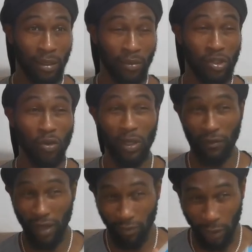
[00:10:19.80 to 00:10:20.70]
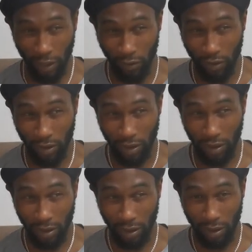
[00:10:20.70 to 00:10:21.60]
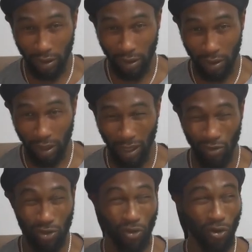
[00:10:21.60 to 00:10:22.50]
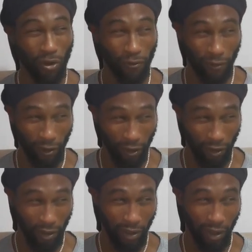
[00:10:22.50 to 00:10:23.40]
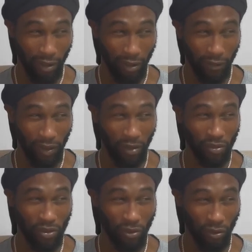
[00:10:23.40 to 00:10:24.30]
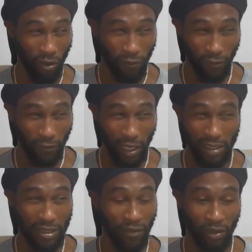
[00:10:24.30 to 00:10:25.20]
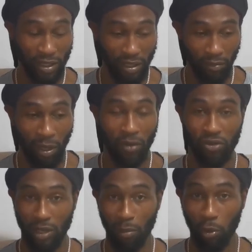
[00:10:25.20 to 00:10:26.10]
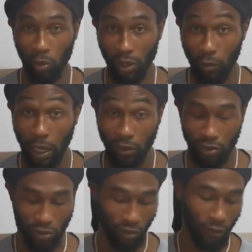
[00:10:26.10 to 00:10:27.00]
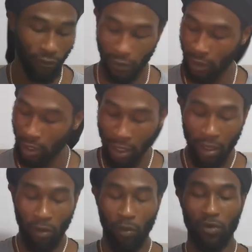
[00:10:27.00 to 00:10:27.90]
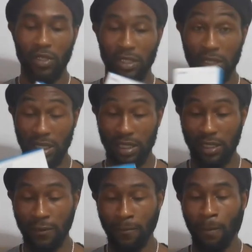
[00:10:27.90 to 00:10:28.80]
It was twenty-five pound and it was on offer. I think it was on offer for like seventeen pounds, so I bought it while it was on offer. Whereas this,